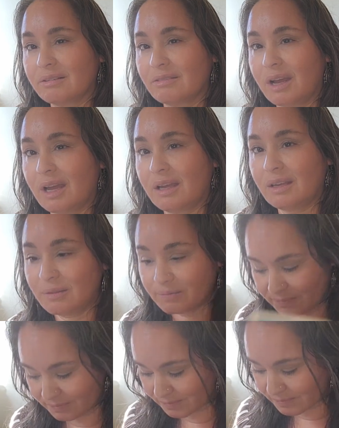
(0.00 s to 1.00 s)
right?
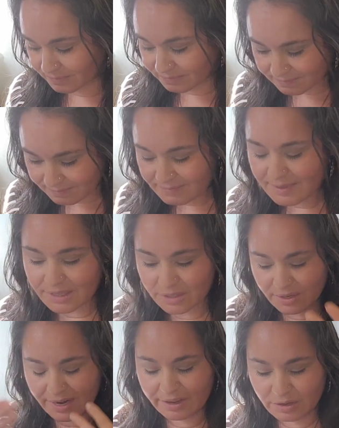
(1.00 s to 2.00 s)

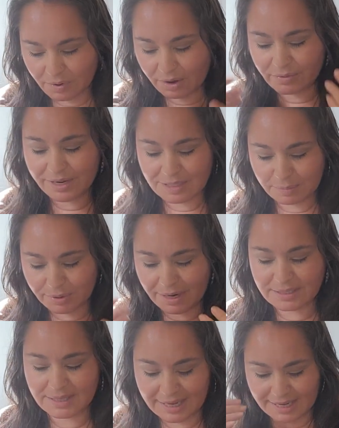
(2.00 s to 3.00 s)
So now you want
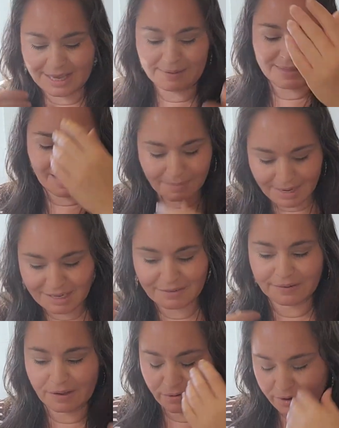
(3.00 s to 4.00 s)
reciprocity. Keep that money
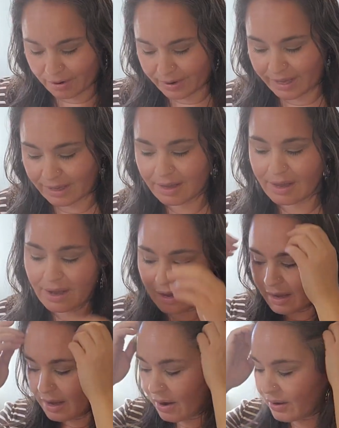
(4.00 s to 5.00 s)
flow going.
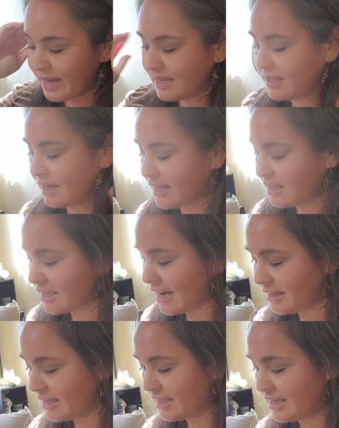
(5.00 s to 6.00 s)
Okay, so let's
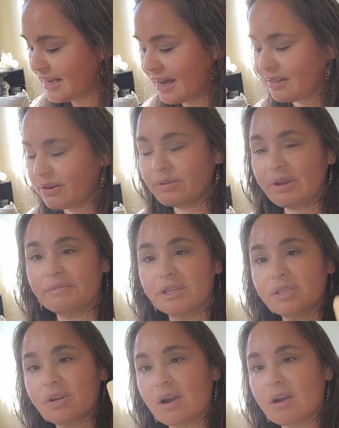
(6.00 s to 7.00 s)
tie this together. You have the
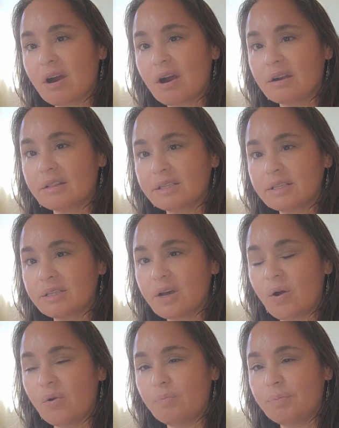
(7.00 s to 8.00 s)
Star card. This is
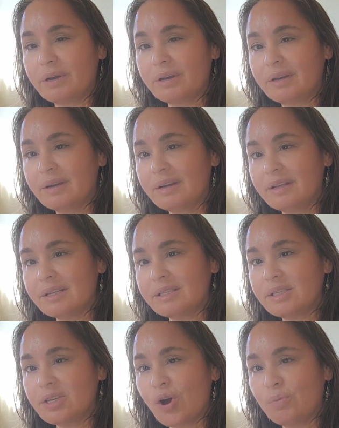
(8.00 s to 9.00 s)
hope. This
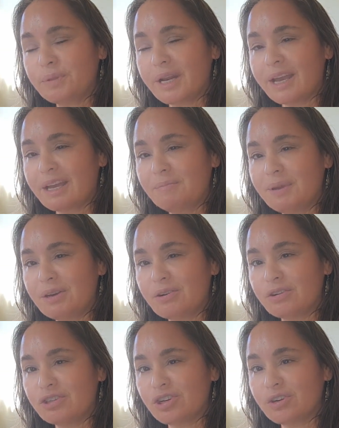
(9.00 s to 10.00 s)
is hope that I can be
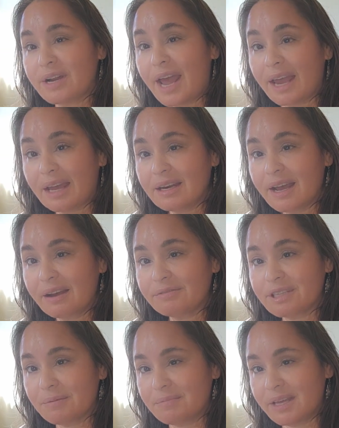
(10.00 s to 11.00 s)
nurtured and have
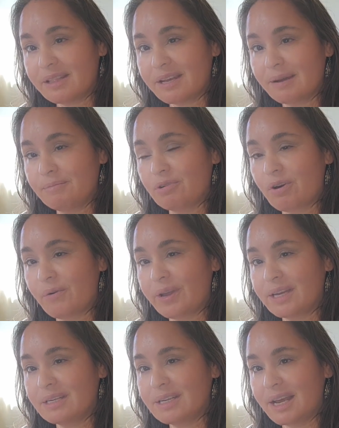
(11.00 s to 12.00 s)
something that I'm
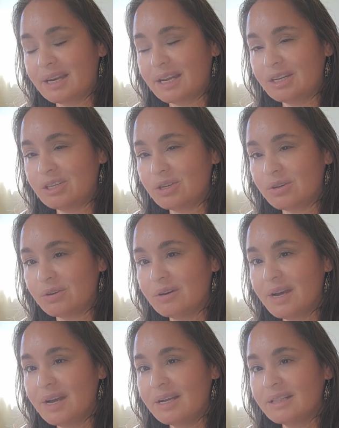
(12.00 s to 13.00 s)
growing and tending to.
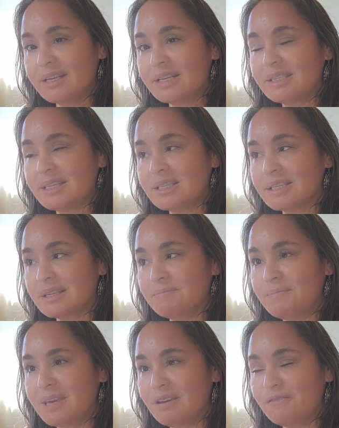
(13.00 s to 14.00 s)
This is
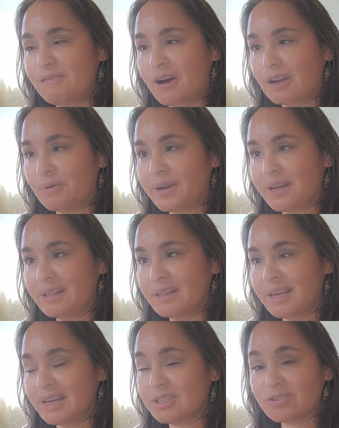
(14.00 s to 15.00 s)
me
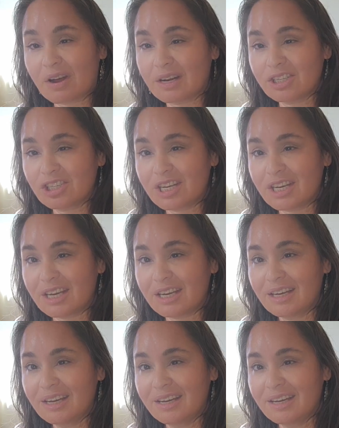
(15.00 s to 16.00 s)
following the astrology,